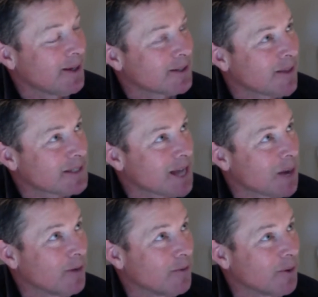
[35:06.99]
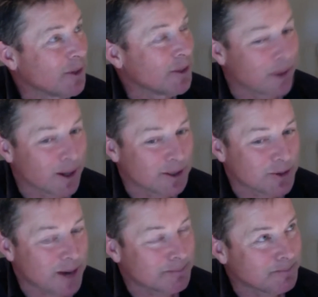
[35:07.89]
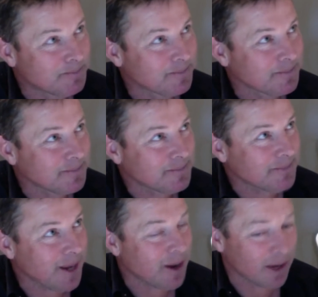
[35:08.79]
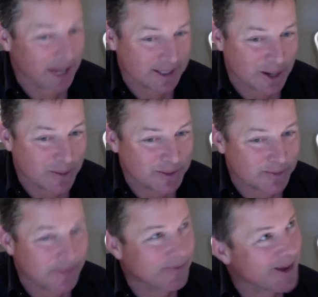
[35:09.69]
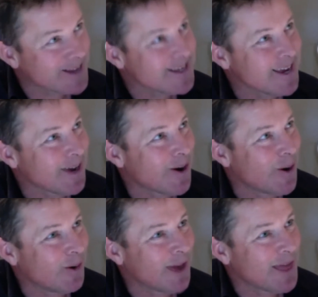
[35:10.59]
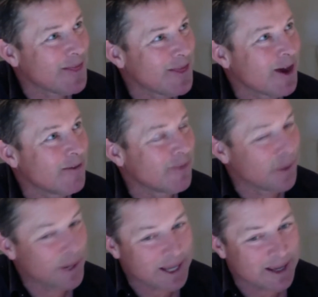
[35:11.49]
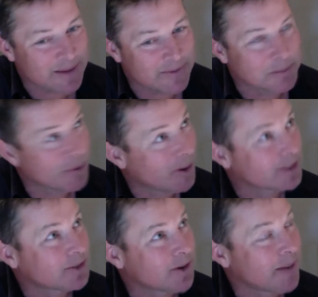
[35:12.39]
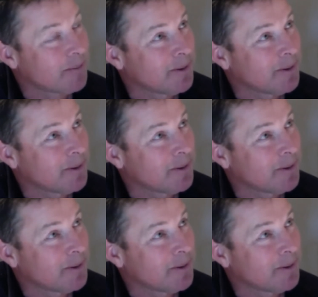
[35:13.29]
So that's how we avoid the price trap. And I guess I was reflecting on the avoiding of the price trap